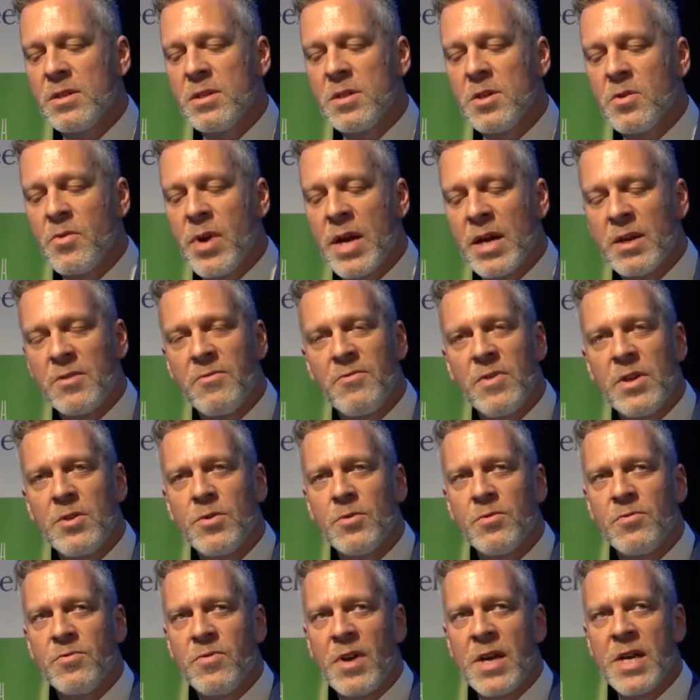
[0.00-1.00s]
to direct
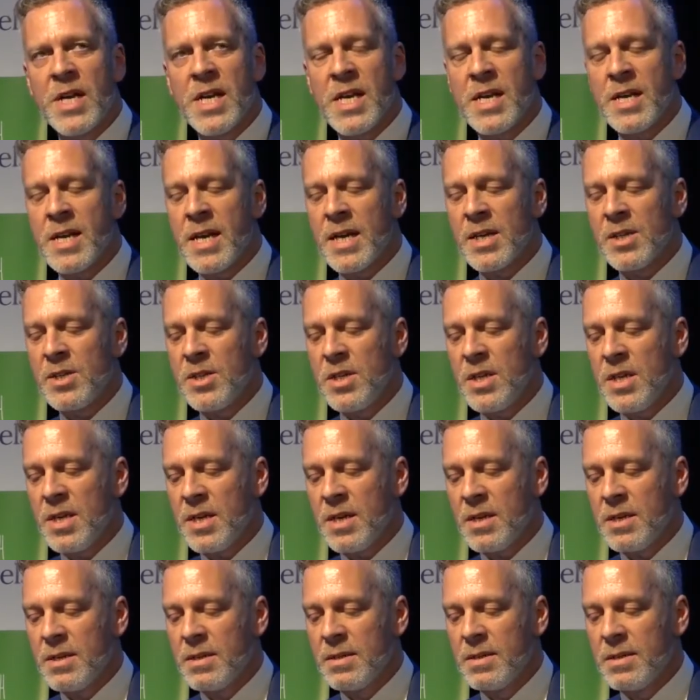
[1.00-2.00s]
federal funding next
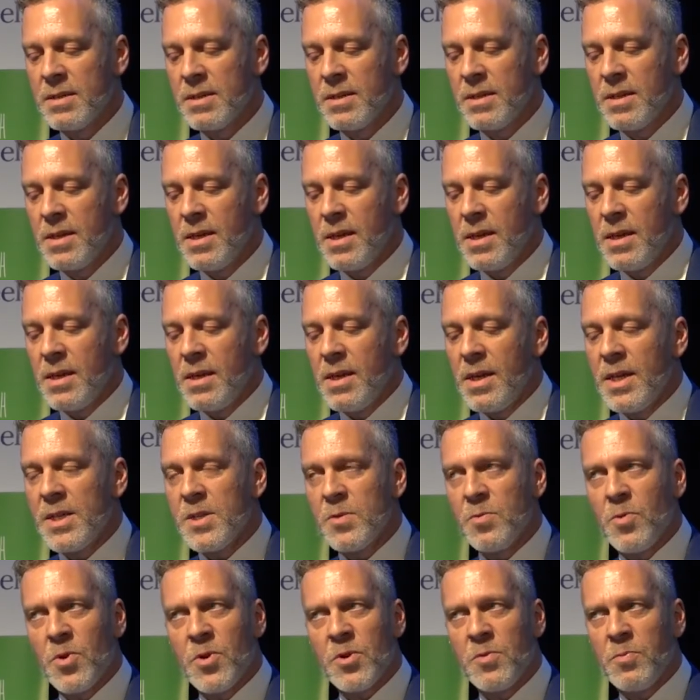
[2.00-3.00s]
year,
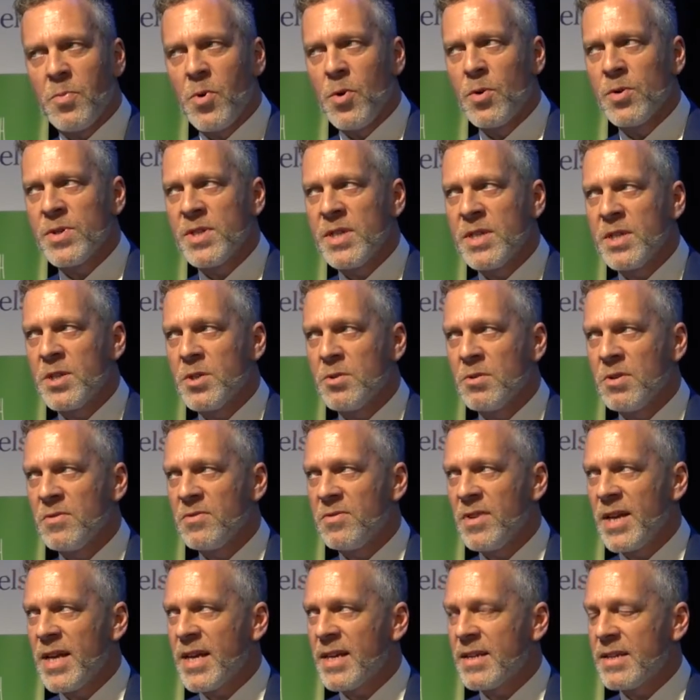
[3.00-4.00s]
it's worth pausing to
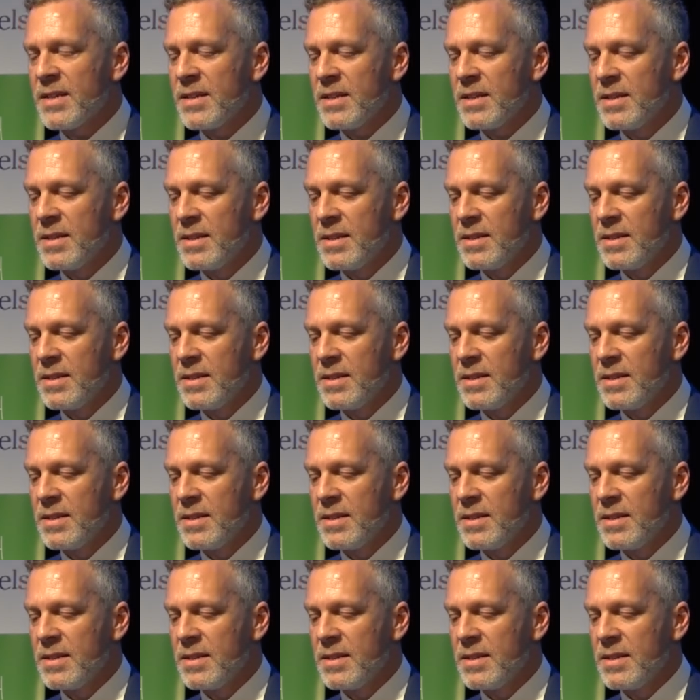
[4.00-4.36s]
reflect.